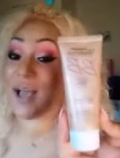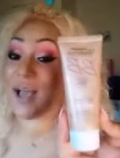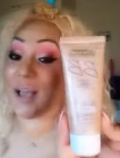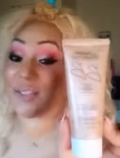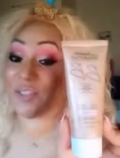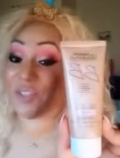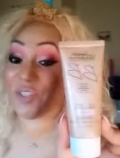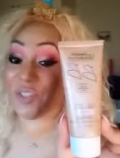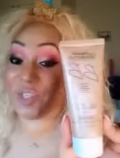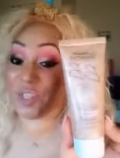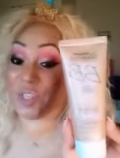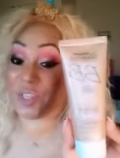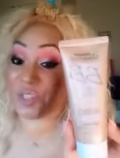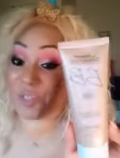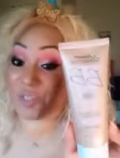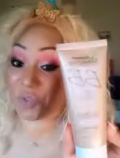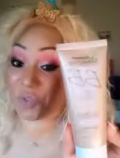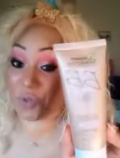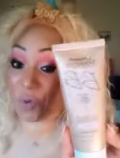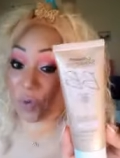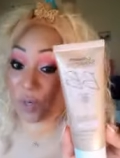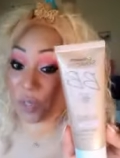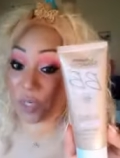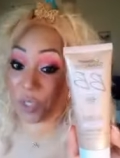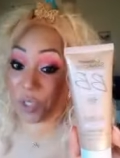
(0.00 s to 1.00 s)
I just
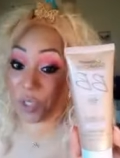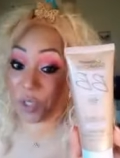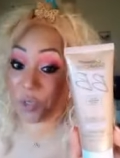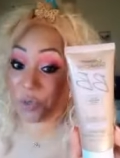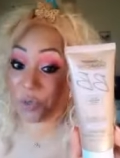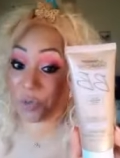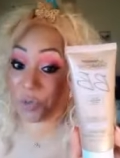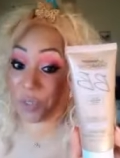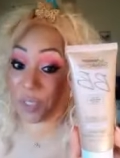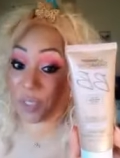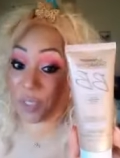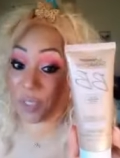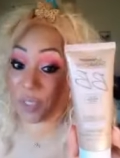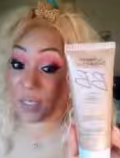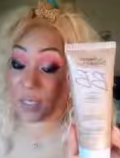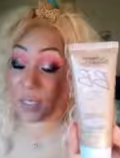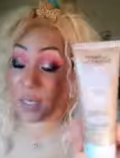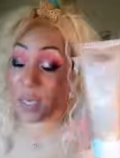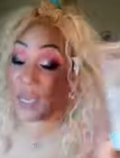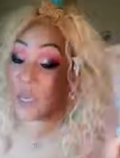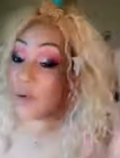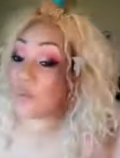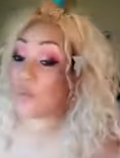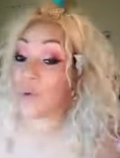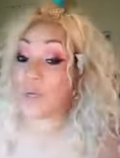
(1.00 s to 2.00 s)
started using it.
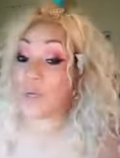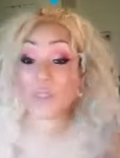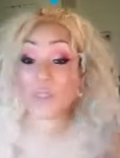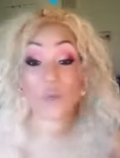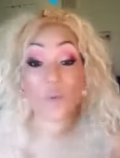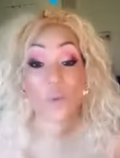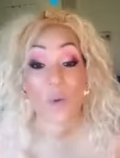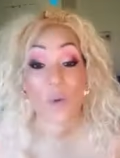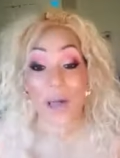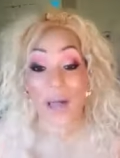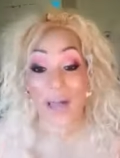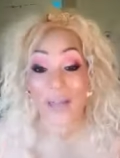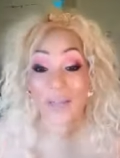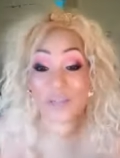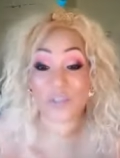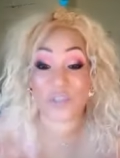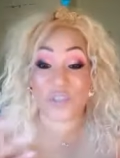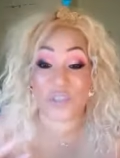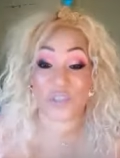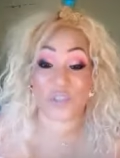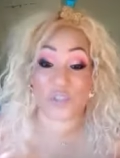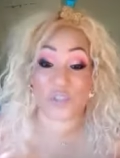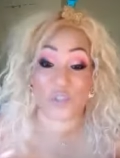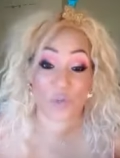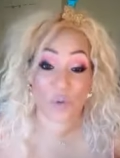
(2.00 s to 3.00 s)
And reason why I
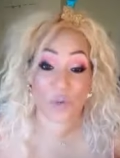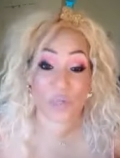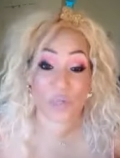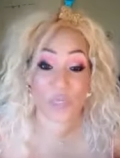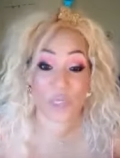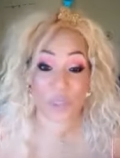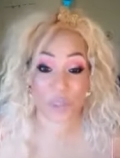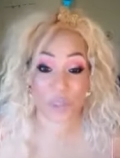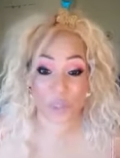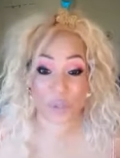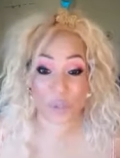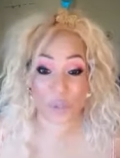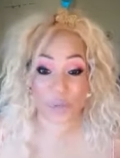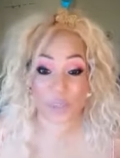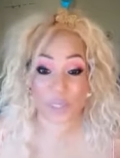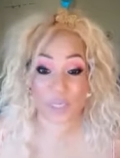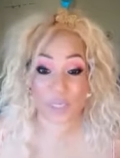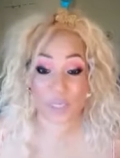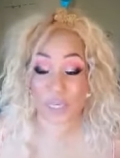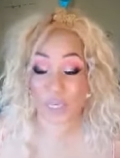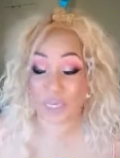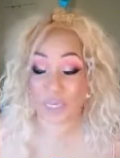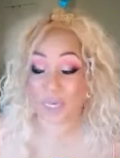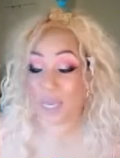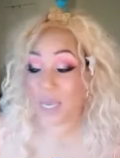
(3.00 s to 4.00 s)
just started using
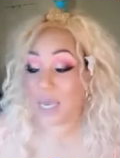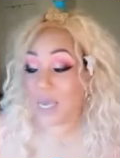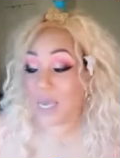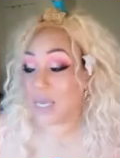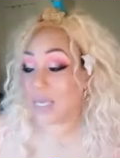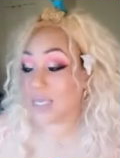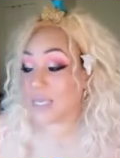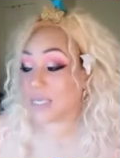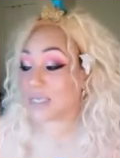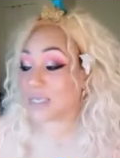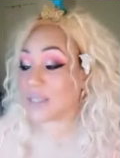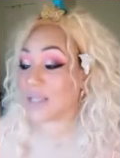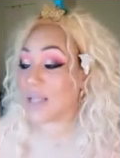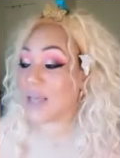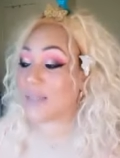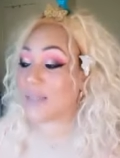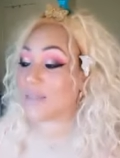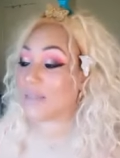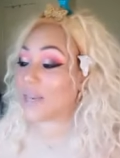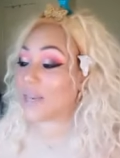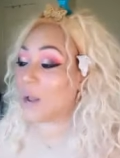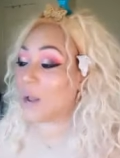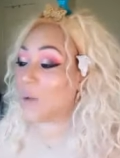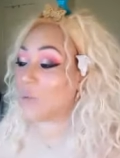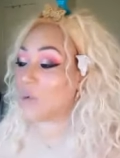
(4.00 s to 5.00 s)
it, it's not
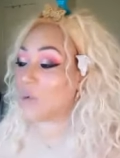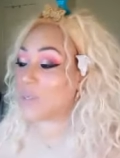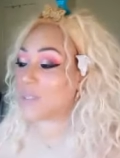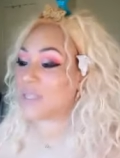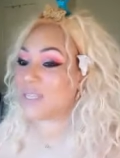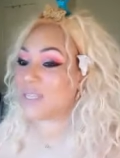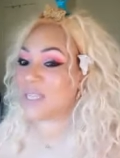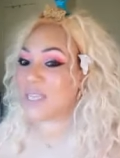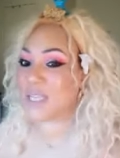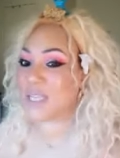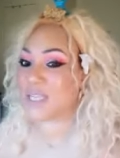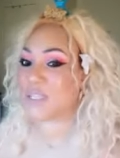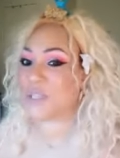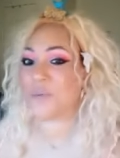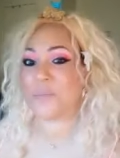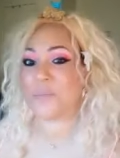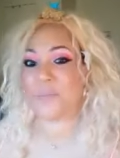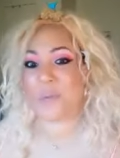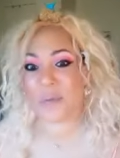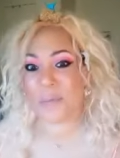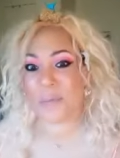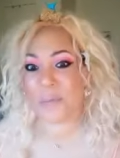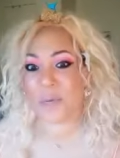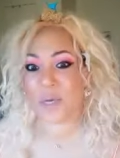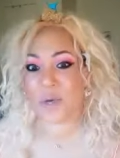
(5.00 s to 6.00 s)
that I wasn't into
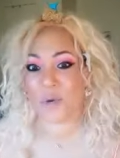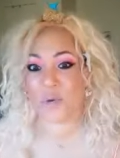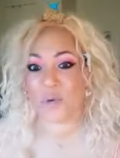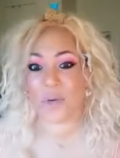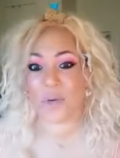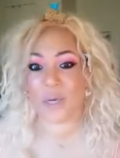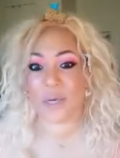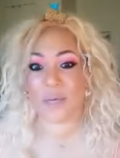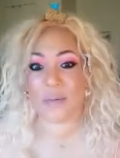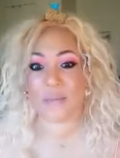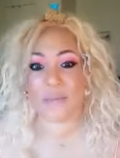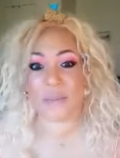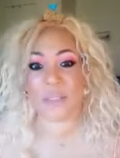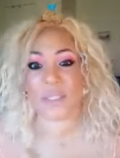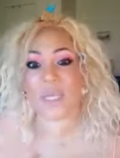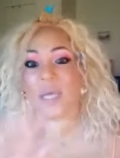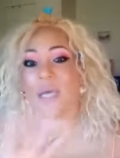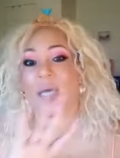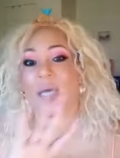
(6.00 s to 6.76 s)
BB creams